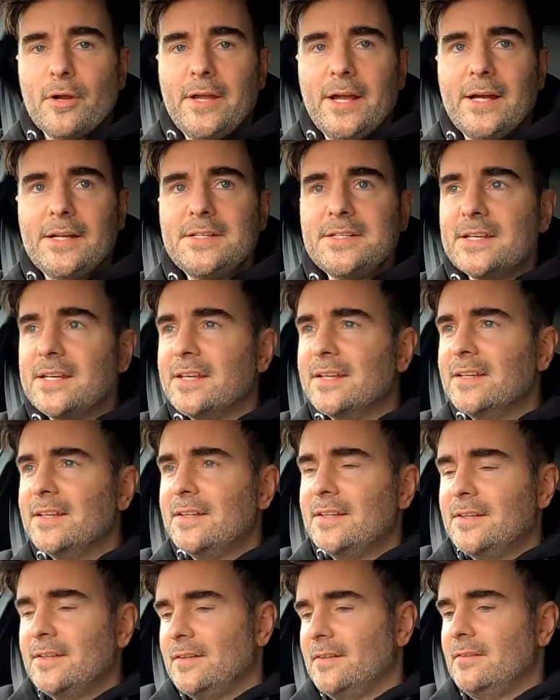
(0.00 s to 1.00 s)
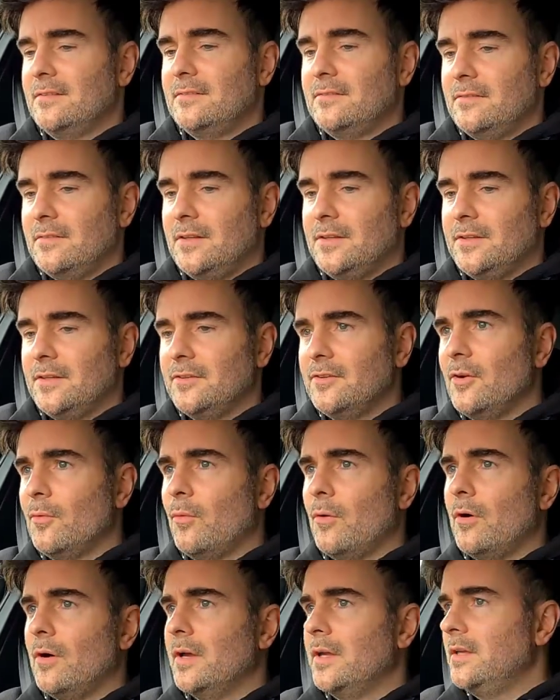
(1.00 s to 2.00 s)
pretty handy. I don't
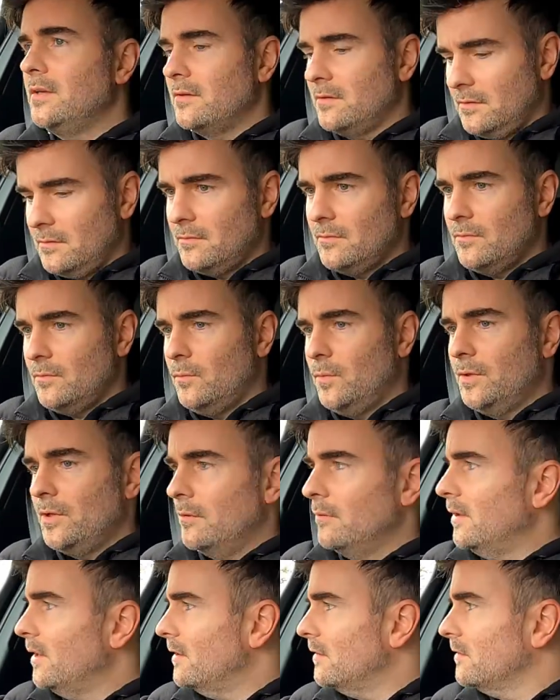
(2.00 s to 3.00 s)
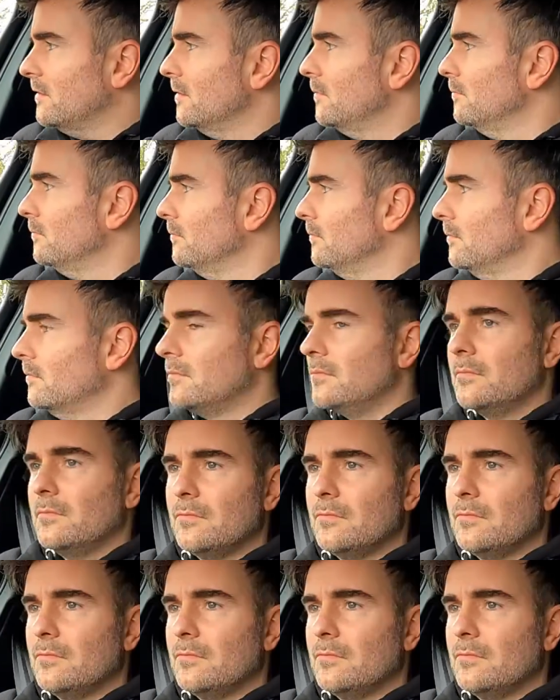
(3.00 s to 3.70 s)
know why we don't get some